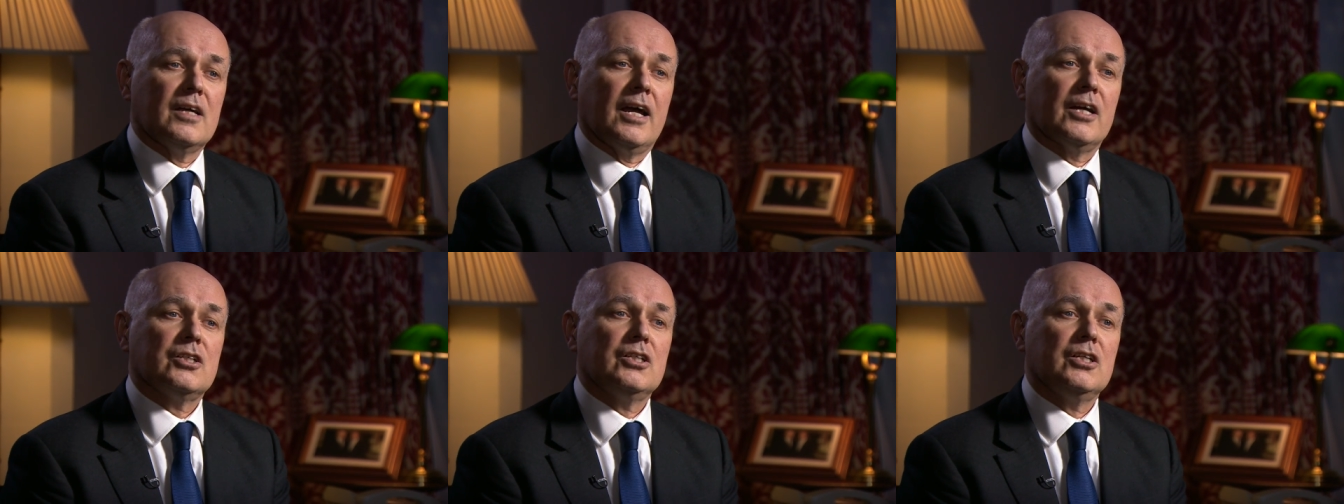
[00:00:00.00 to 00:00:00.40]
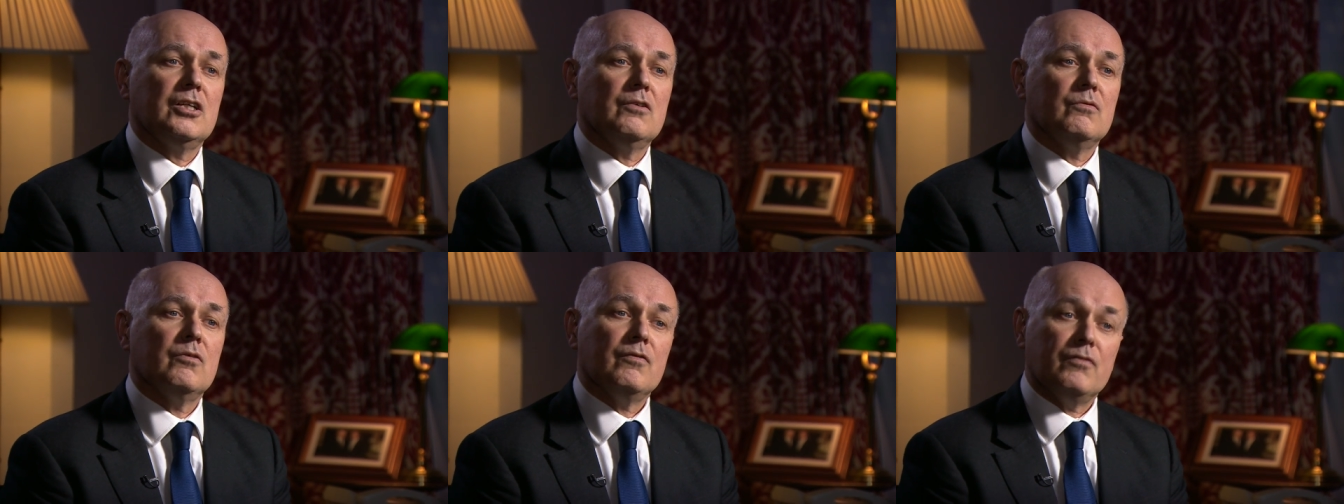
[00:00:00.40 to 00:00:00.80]

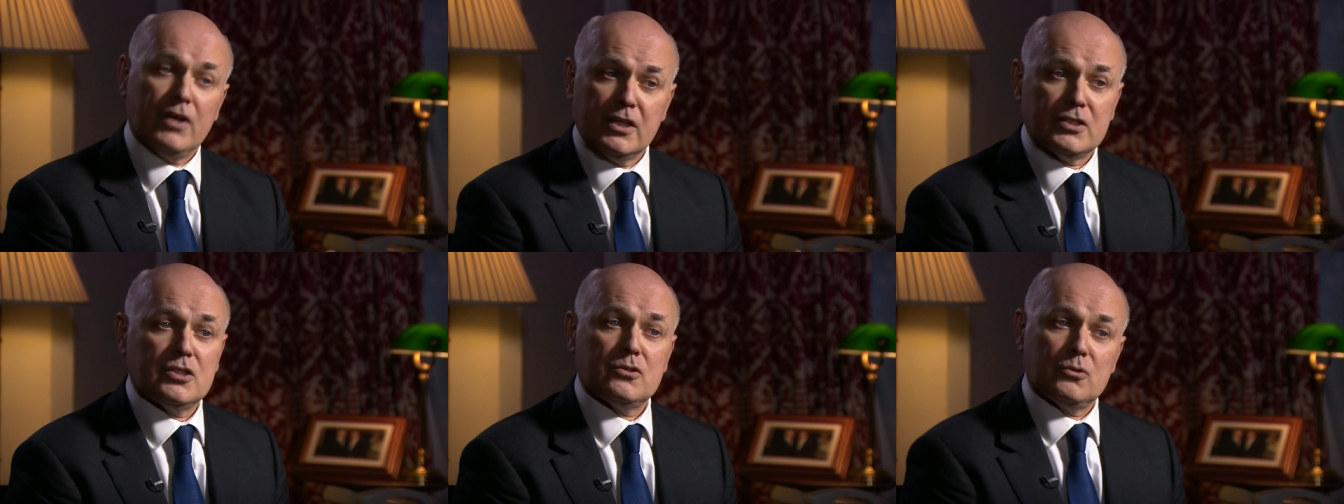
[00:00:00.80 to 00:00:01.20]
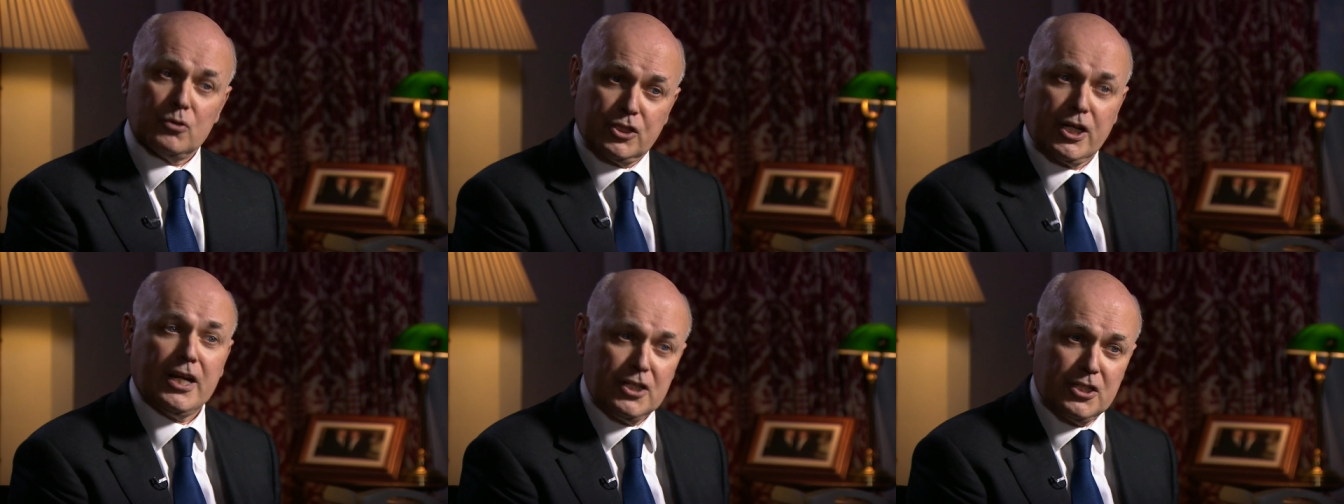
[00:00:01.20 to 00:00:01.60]
actually reverses or
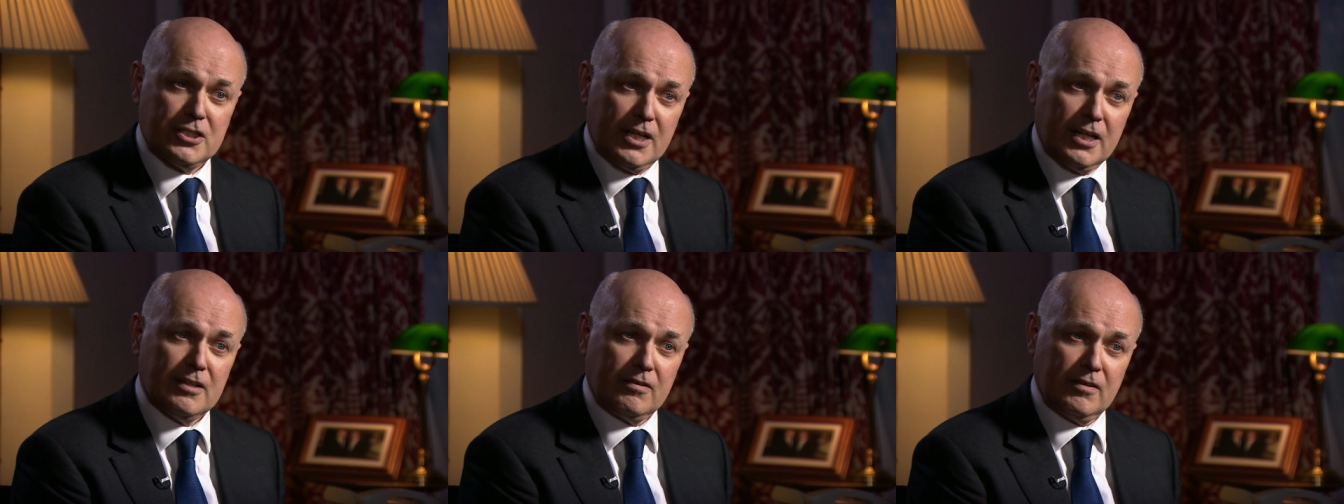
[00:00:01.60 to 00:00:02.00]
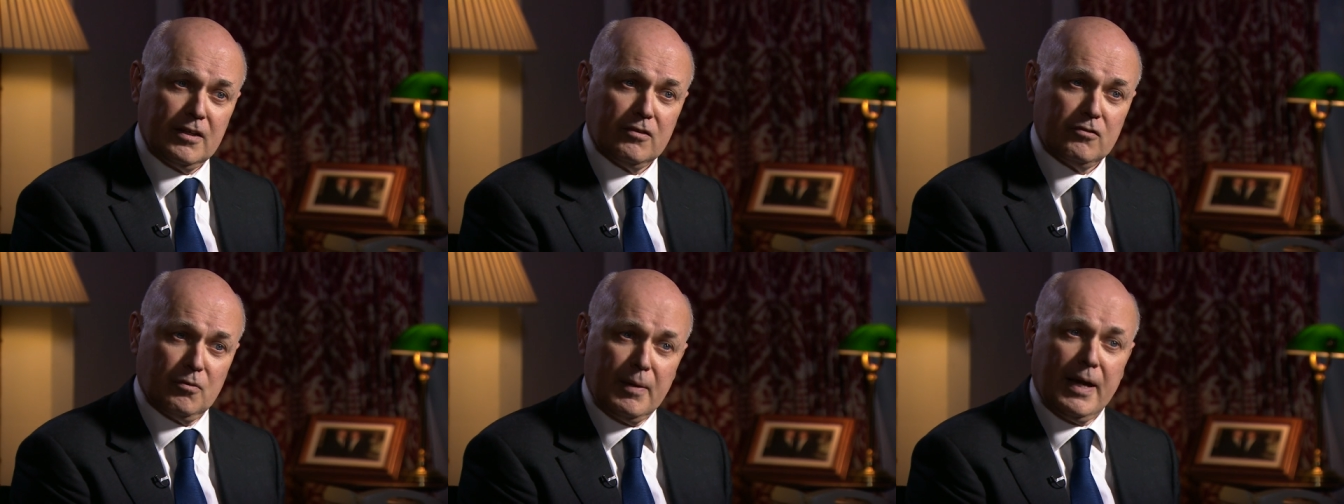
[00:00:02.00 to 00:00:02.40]
changes
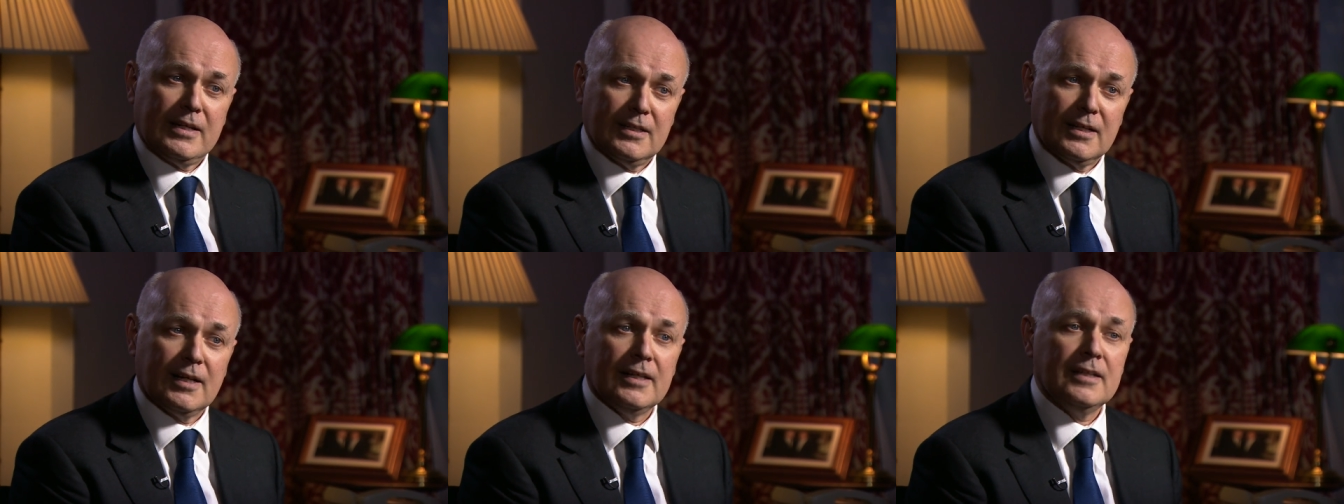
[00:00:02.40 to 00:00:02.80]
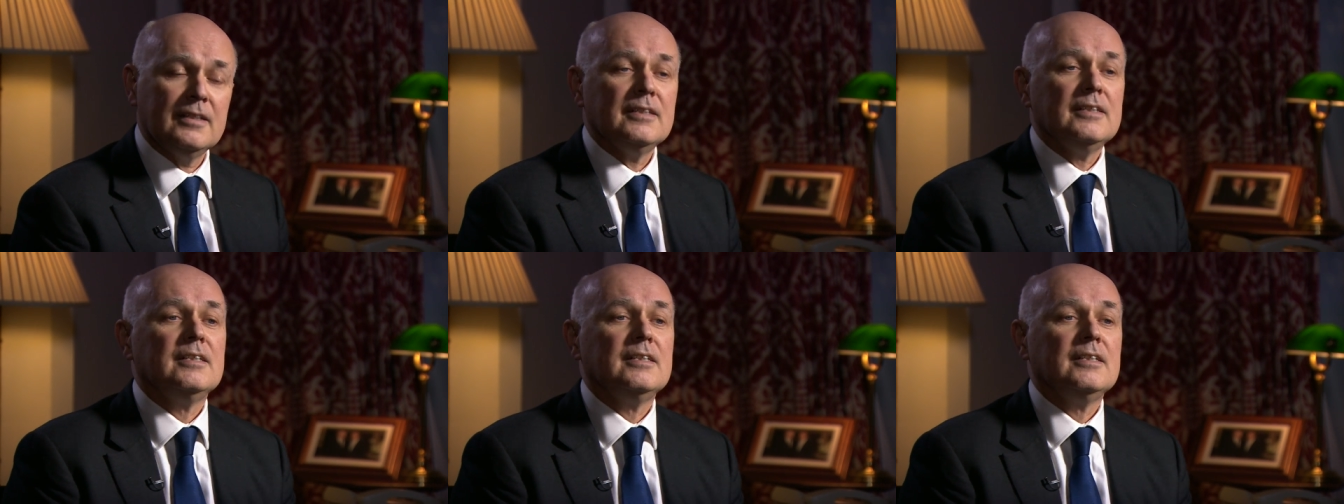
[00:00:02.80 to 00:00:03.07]
anything dramatically.